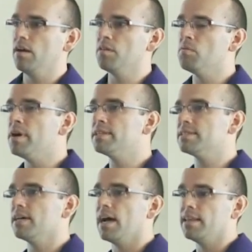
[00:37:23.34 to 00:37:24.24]
on the one
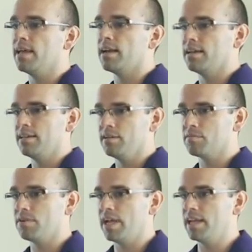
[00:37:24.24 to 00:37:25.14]
side, that idea
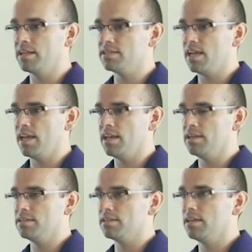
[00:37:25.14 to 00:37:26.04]
of creating
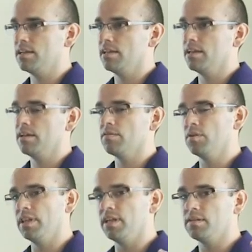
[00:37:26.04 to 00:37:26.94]
change
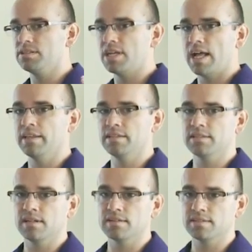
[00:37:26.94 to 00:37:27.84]
really
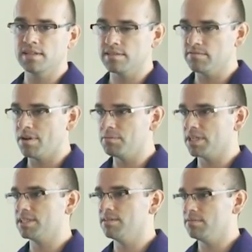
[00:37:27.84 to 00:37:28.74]
challenges our sense of
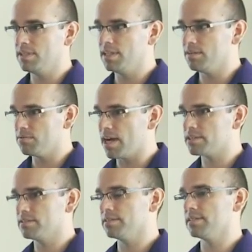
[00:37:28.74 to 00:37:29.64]
objectivity and
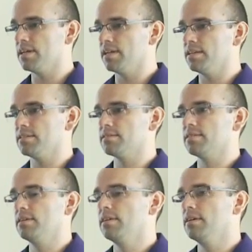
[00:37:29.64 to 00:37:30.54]
rational science.
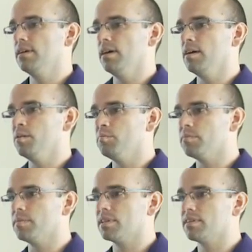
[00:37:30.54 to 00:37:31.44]

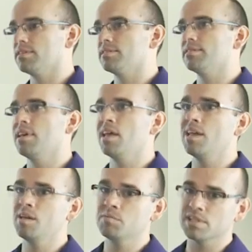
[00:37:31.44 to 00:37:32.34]
The
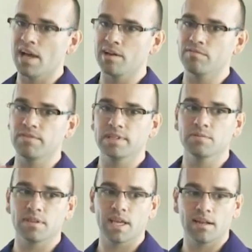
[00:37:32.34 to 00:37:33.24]
same side, it fits
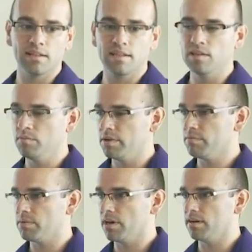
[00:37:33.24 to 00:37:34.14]
with kind of the
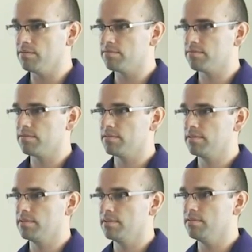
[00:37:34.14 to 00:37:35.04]
human part
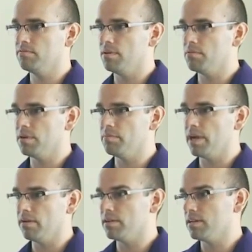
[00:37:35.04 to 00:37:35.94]
of what we're
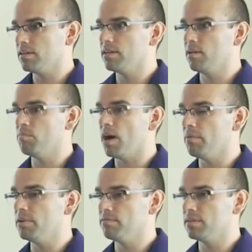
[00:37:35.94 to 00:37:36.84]
about and why
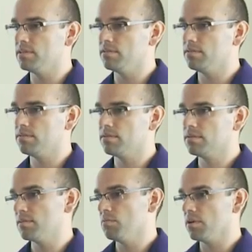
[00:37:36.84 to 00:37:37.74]
we even do
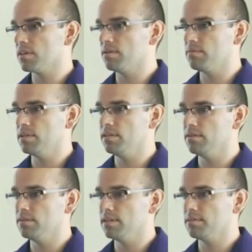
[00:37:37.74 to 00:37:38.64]
the work that we
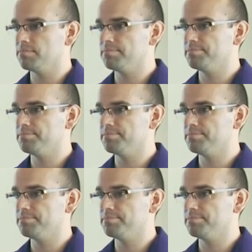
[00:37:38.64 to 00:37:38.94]
do, right?